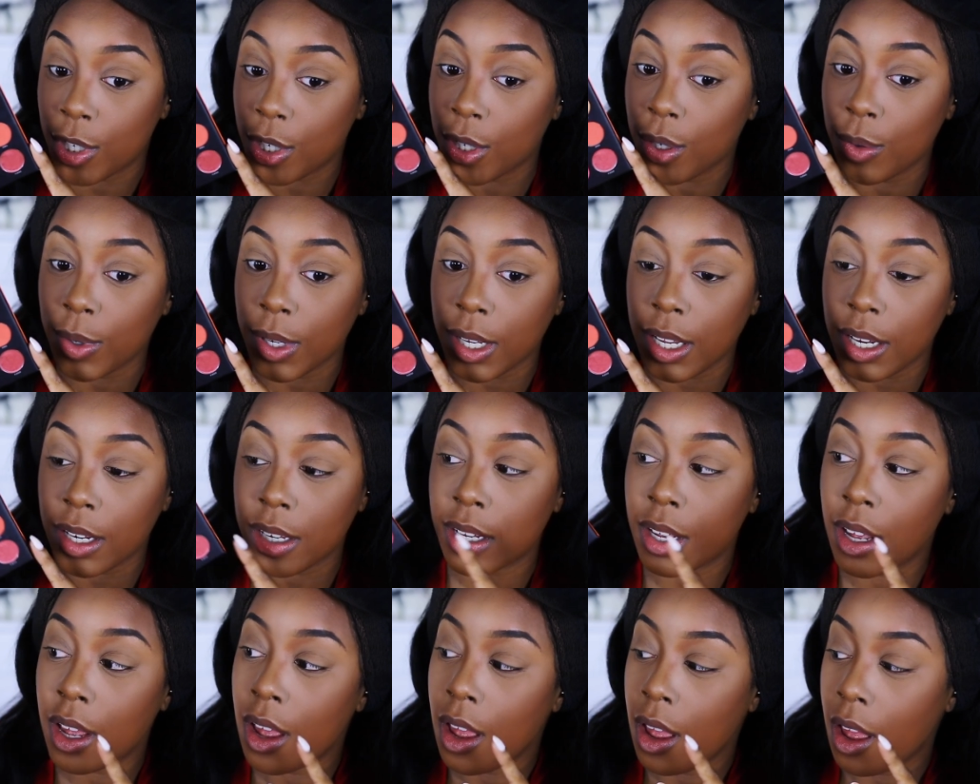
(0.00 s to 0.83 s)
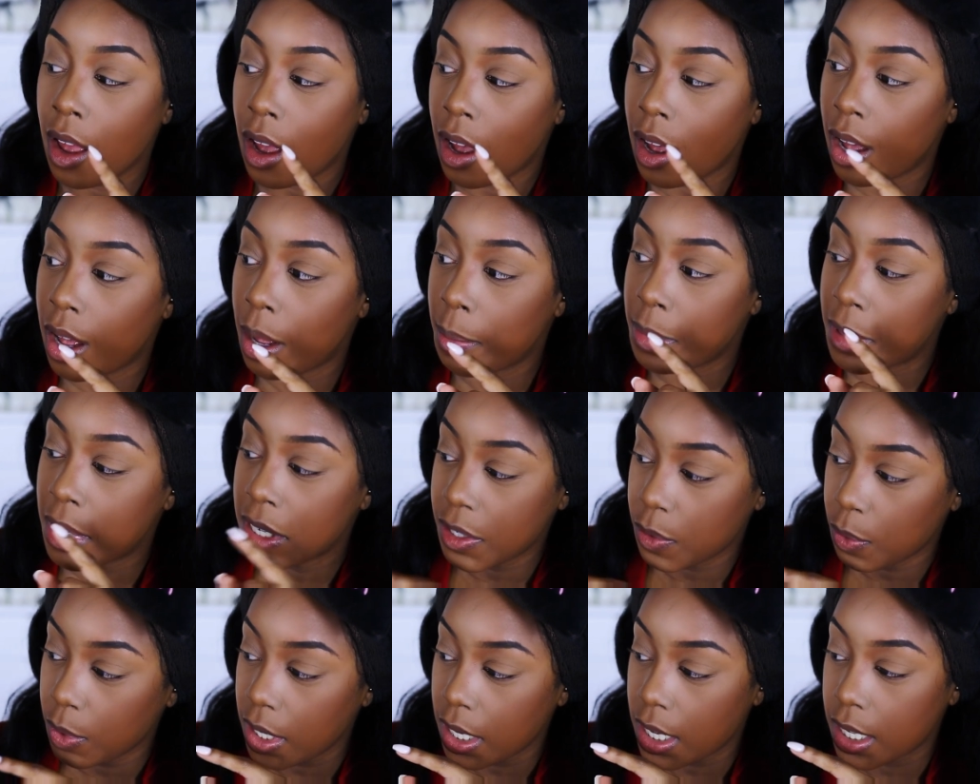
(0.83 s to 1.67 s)
to it. Um,
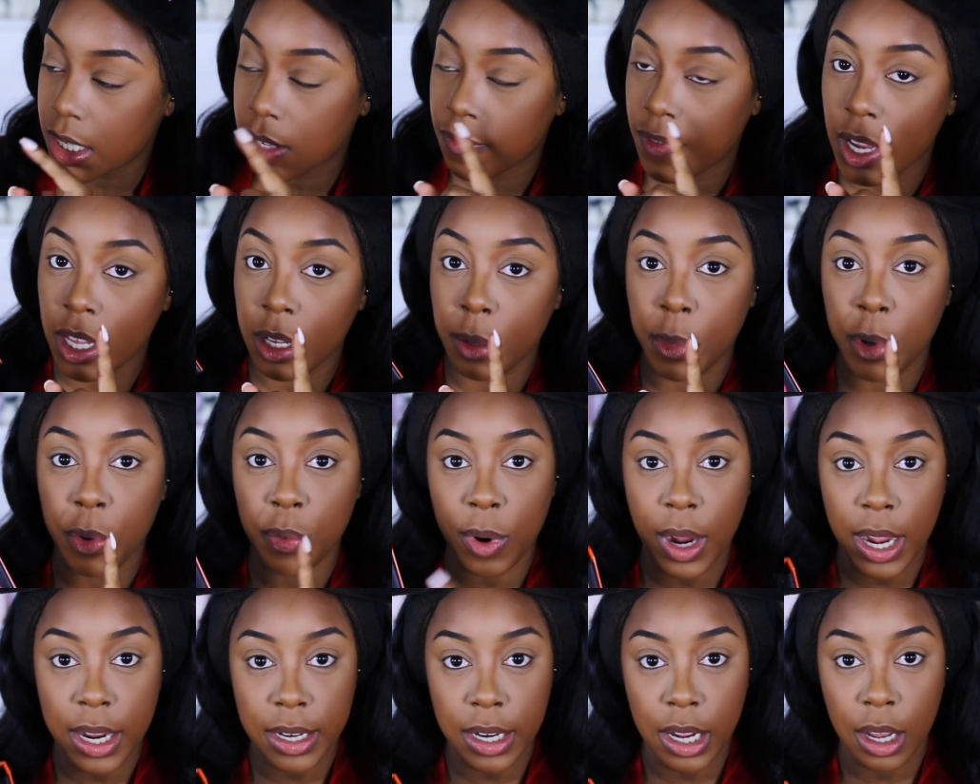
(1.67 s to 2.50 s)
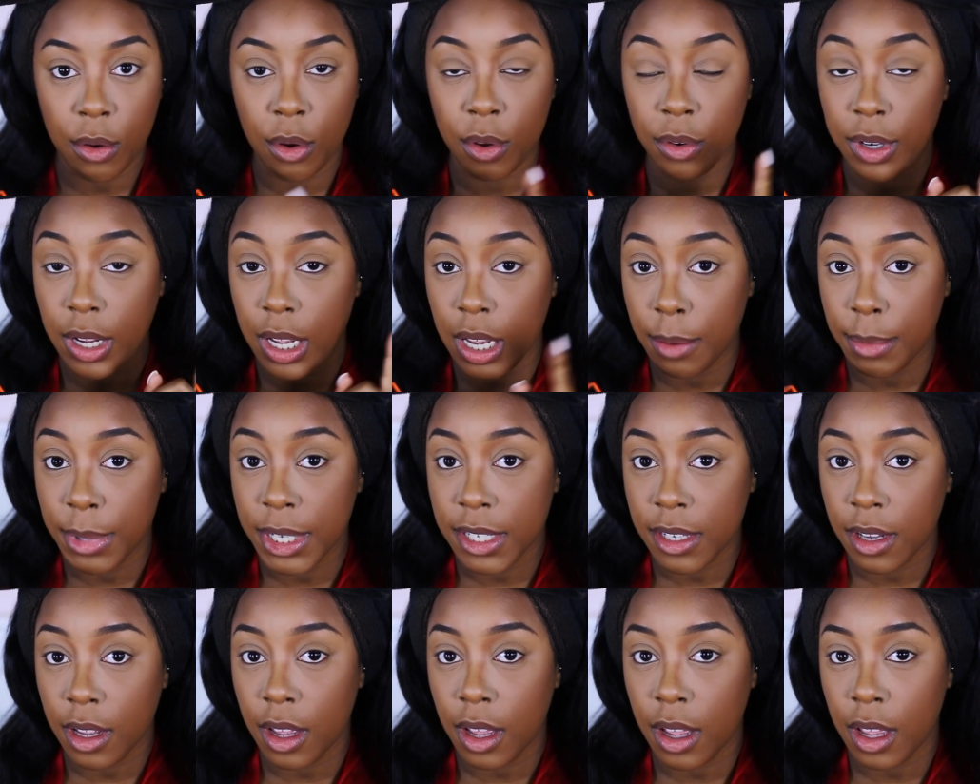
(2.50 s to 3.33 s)
this one is available right now on
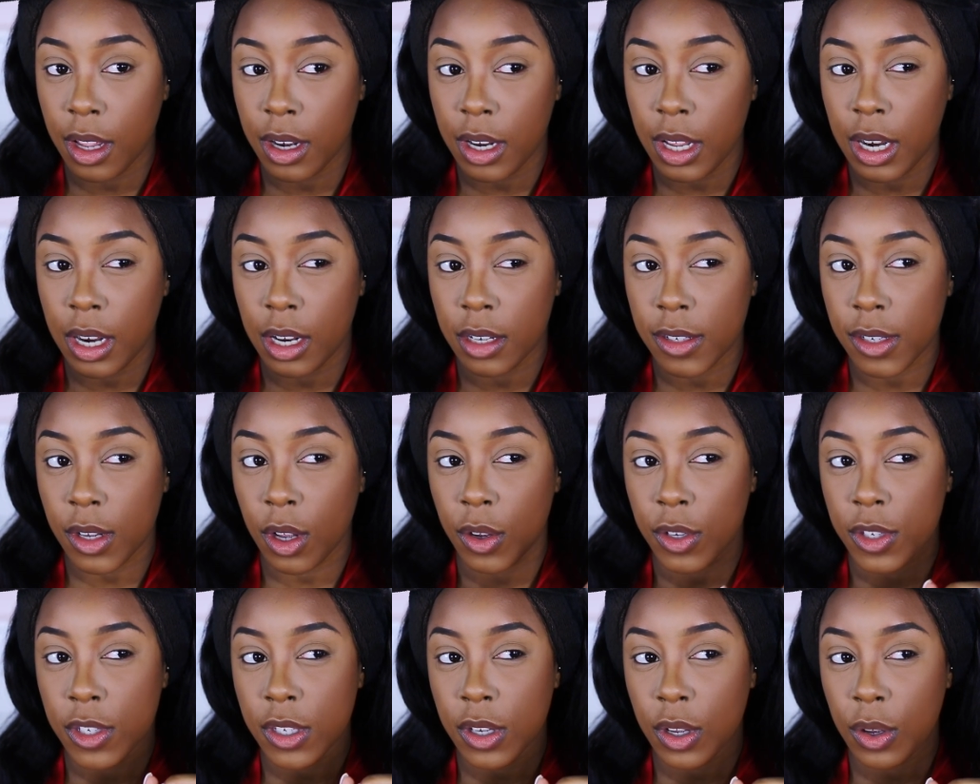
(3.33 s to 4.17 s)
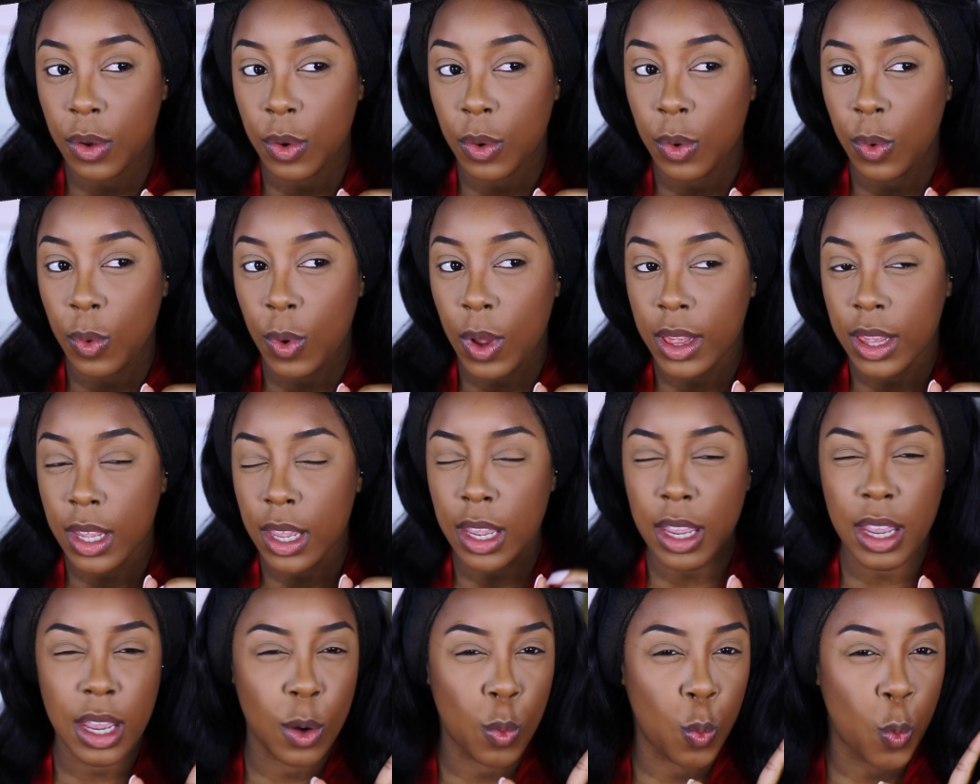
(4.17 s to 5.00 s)
Amazon and it's also, I
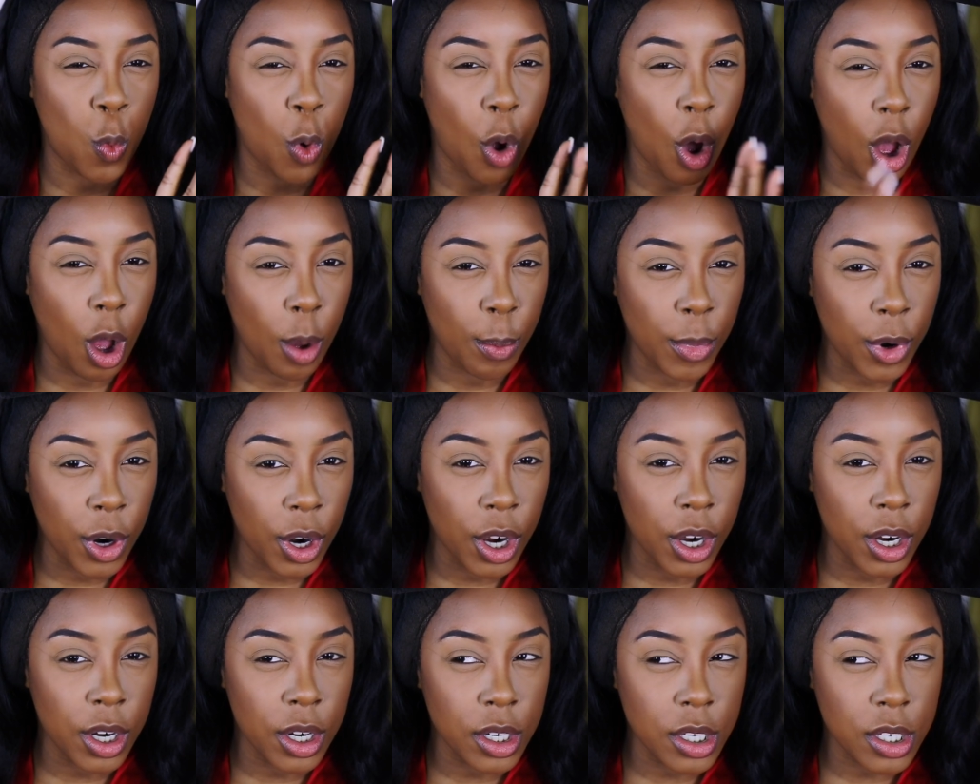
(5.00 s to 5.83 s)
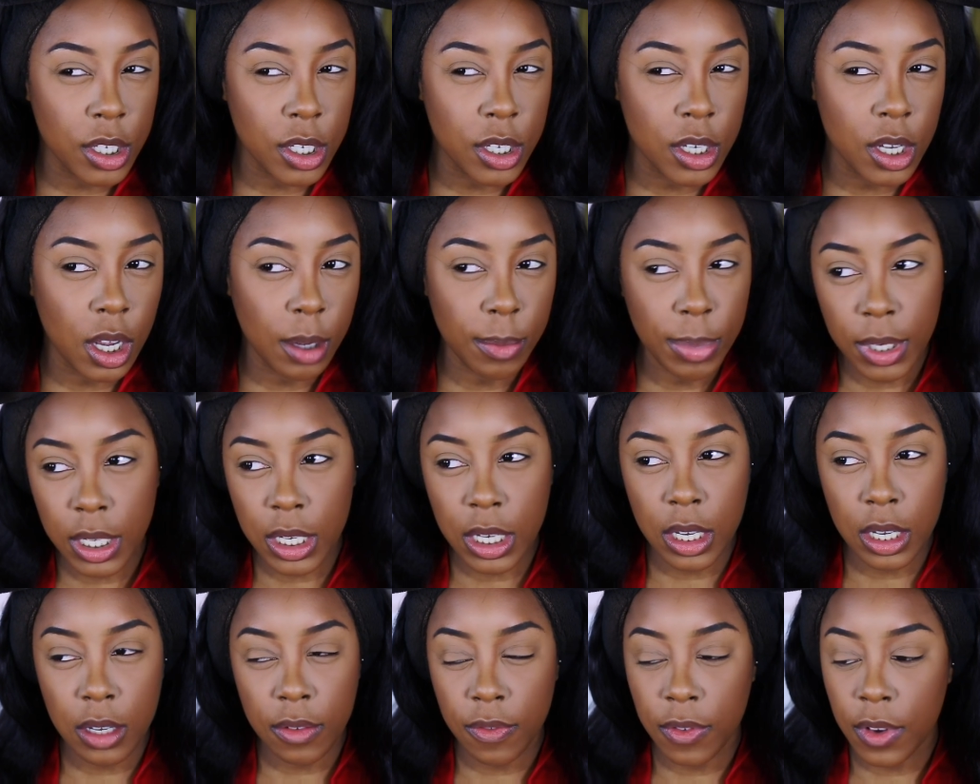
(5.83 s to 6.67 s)
think, in Walmart, I
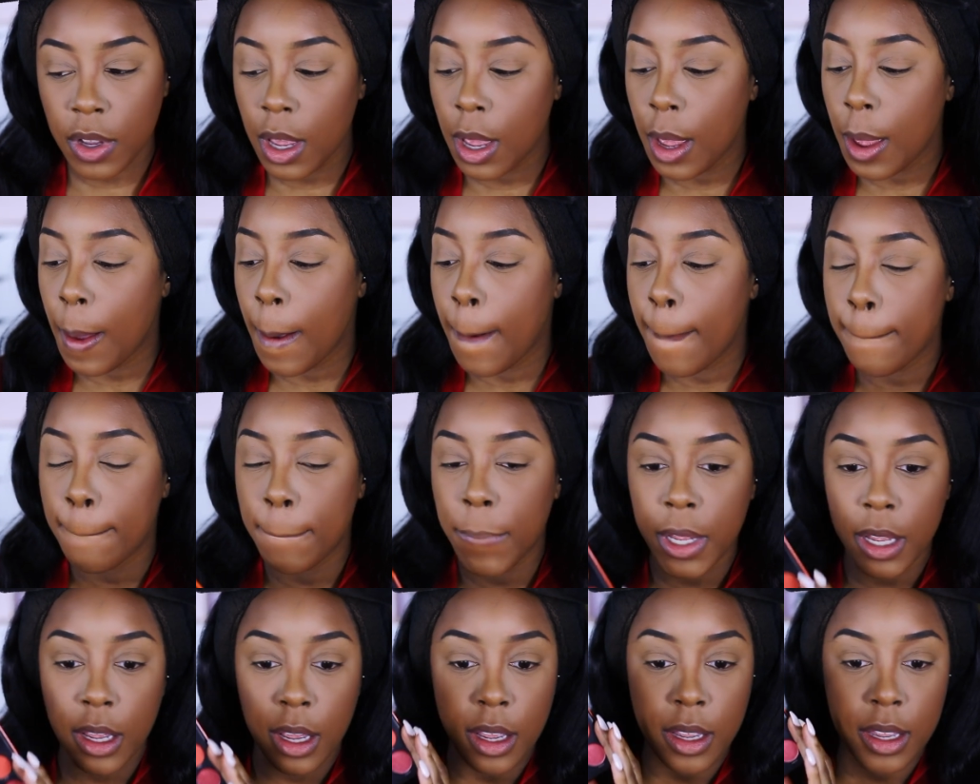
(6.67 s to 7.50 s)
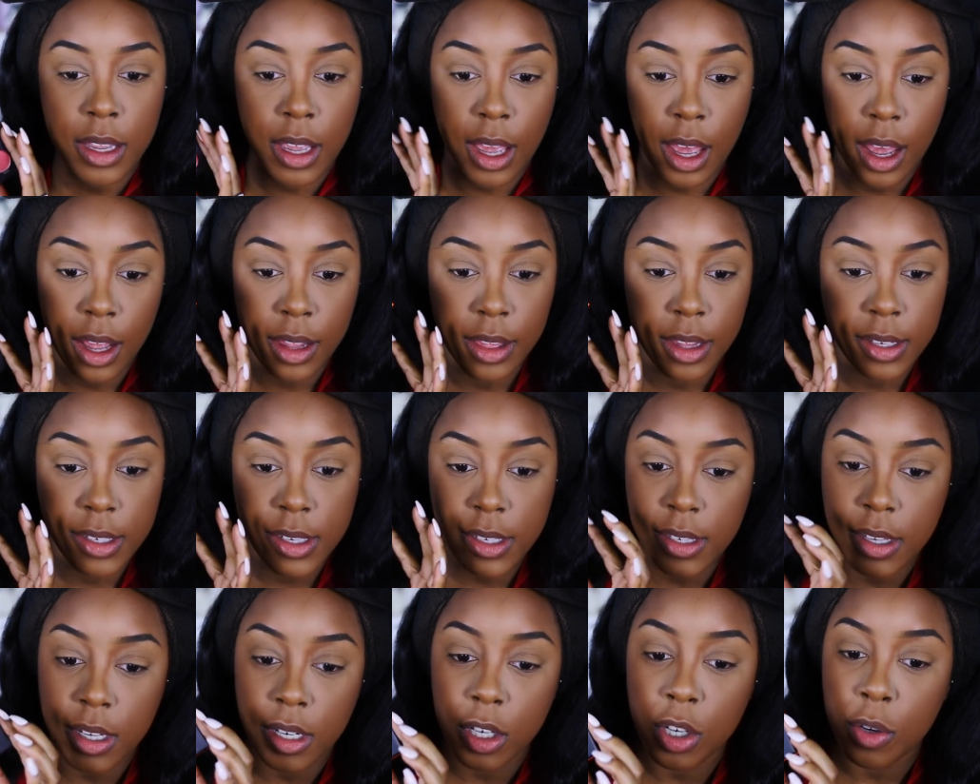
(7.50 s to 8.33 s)
believe. But yeah, this
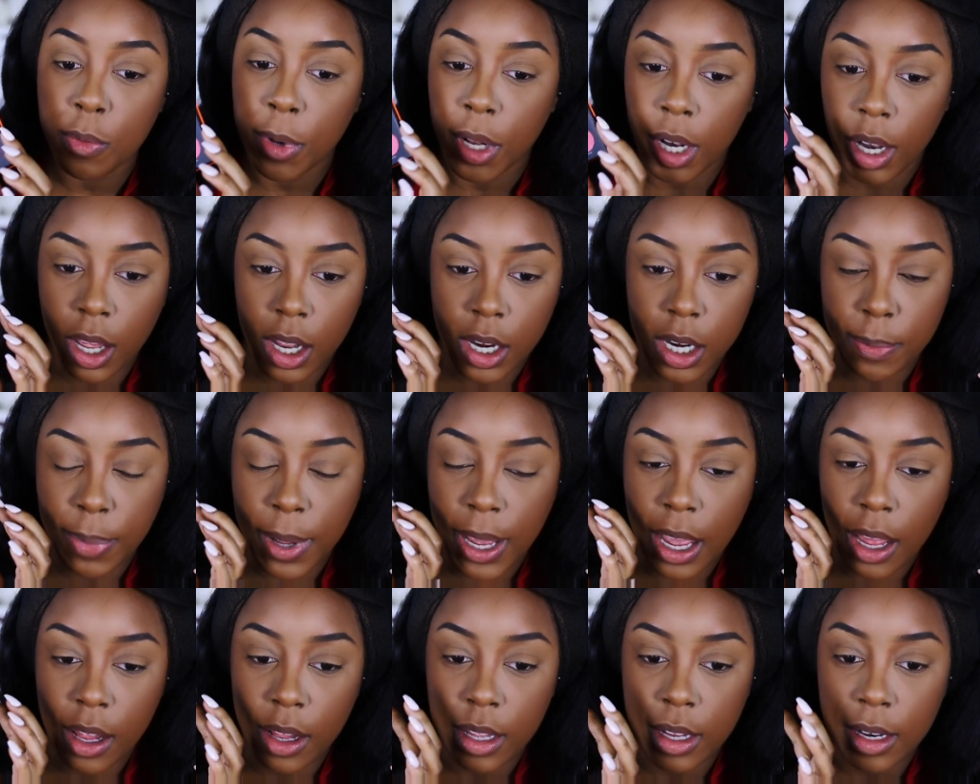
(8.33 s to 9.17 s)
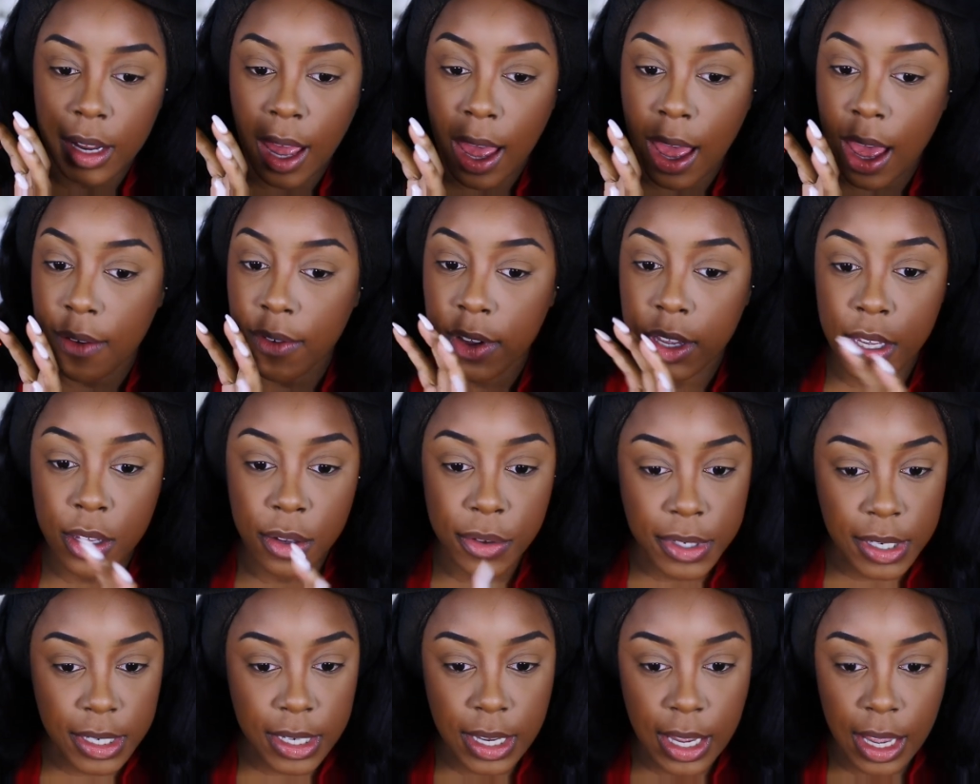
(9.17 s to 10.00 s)
is the new Milani palette. I haven't
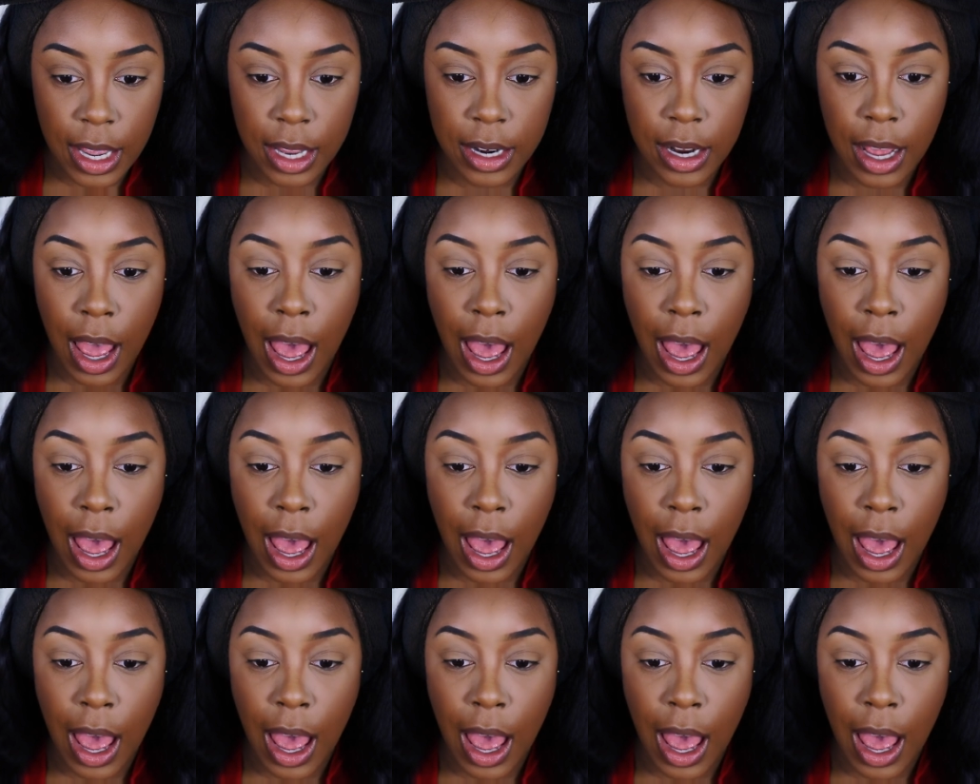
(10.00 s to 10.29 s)
used it yet.